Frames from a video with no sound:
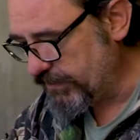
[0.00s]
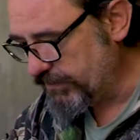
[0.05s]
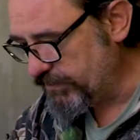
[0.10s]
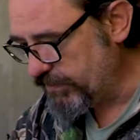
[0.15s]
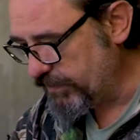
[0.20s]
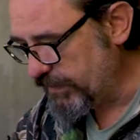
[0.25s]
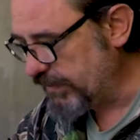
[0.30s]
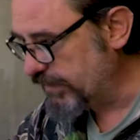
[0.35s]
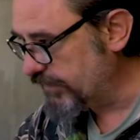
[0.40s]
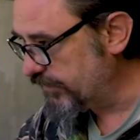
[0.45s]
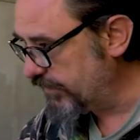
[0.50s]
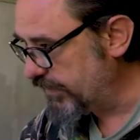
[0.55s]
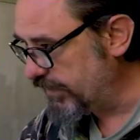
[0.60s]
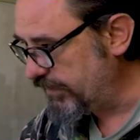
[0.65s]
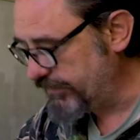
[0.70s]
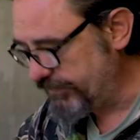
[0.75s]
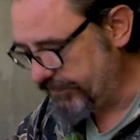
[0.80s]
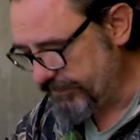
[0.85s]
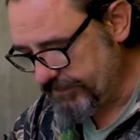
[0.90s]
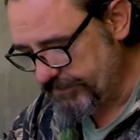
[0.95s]
20 of
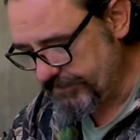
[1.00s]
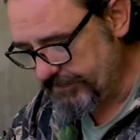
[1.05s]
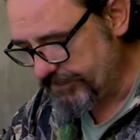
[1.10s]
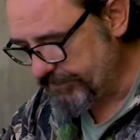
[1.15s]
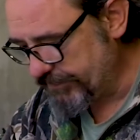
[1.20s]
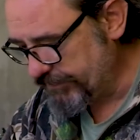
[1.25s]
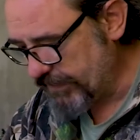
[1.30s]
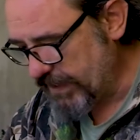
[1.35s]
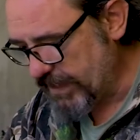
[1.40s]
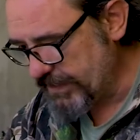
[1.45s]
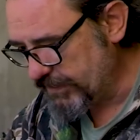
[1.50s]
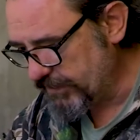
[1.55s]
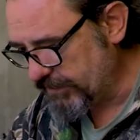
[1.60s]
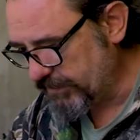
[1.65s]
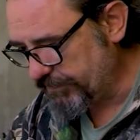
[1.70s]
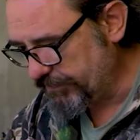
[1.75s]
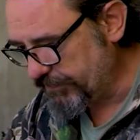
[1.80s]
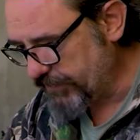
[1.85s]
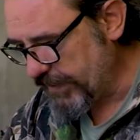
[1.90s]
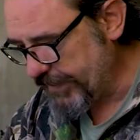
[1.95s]
these. Fine little
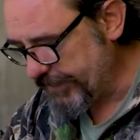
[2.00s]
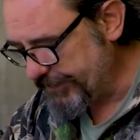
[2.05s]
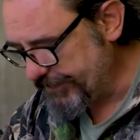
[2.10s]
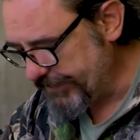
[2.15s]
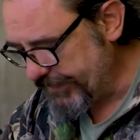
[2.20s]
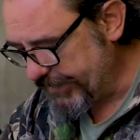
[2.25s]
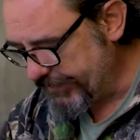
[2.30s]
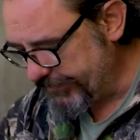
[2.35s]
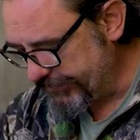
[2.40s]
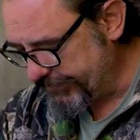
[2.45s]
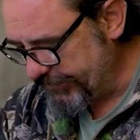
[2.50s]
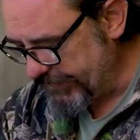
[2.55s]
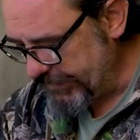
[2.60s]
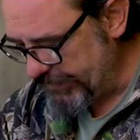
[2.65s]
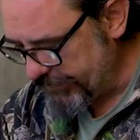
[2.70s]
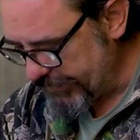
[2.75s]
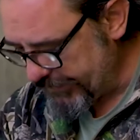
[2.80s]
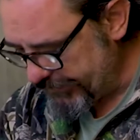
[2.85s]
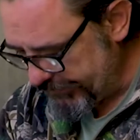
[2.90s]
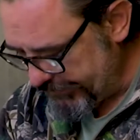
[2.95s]
fry up, that is.
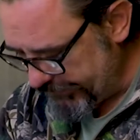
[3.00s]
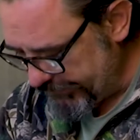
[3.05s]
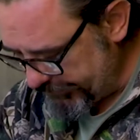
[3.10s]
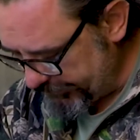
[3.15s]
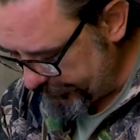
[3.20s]
Anyway, so